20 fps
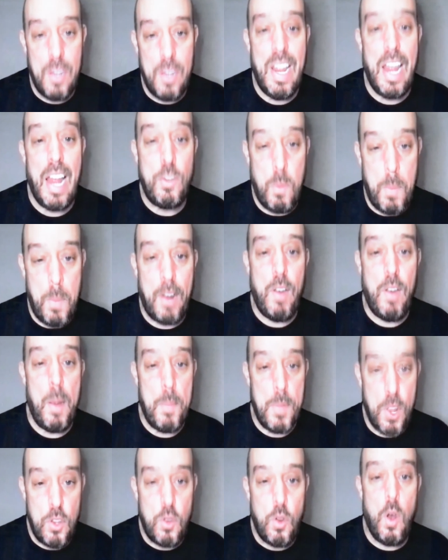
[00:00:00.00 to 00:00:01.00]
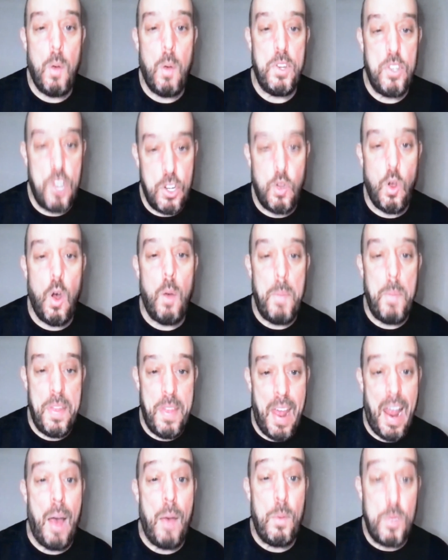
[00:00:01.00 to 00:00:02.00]
that's what my grandmother taught me. She taught me
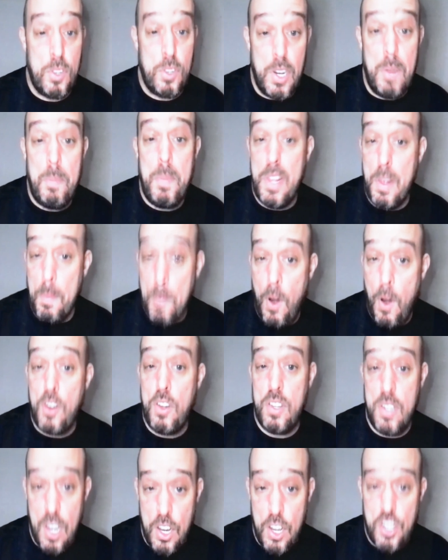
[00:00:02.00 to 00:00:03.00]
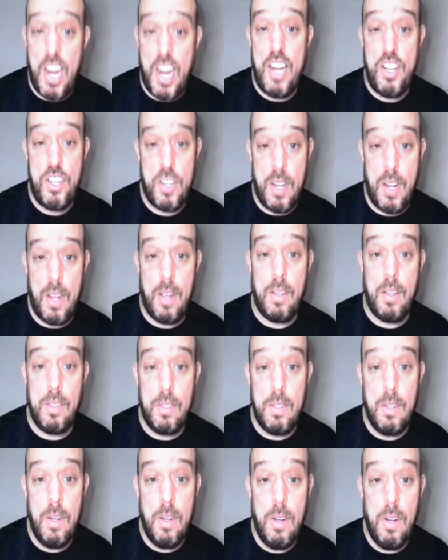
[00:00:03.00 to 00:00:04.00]
that I was going to be the person to change
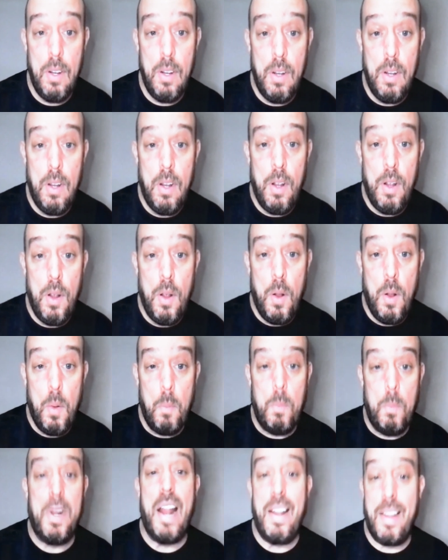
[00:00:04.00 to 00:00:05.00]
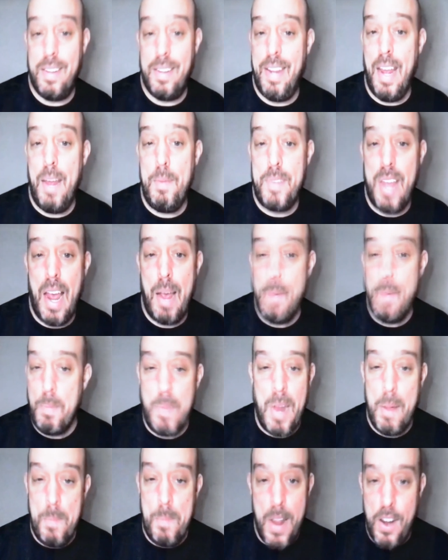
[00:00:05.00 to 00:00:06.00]
things, but at the same time, I'm
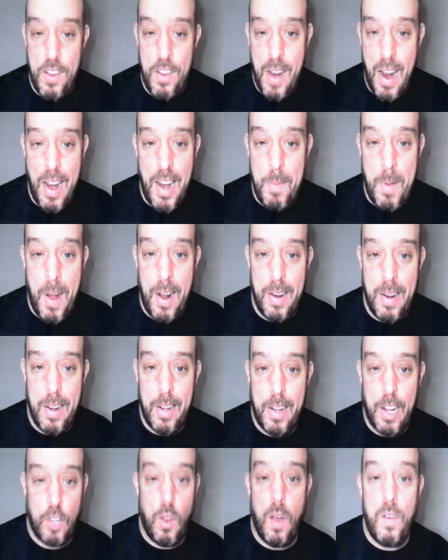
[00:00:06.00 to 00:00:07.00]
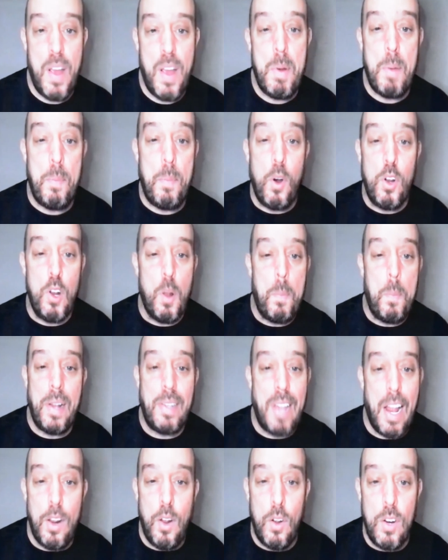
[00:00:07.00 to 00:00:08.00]
not better than anybody. Que todavía me pongo los
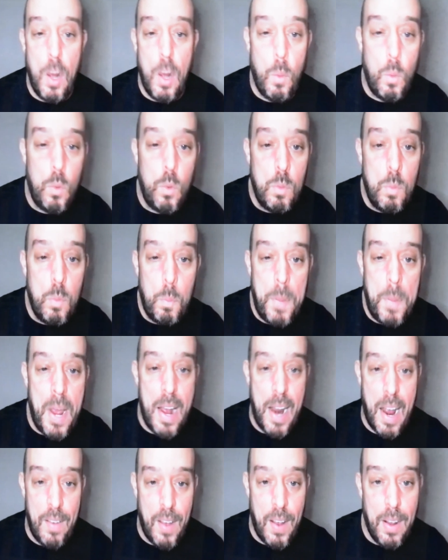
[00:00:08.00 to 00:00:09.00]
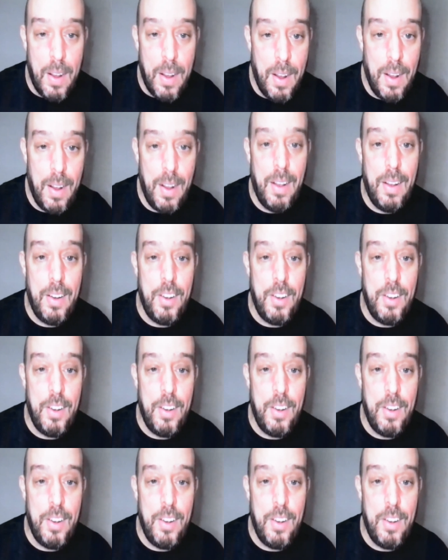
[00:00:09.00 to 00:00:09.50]
pantalones un pie a la vez, you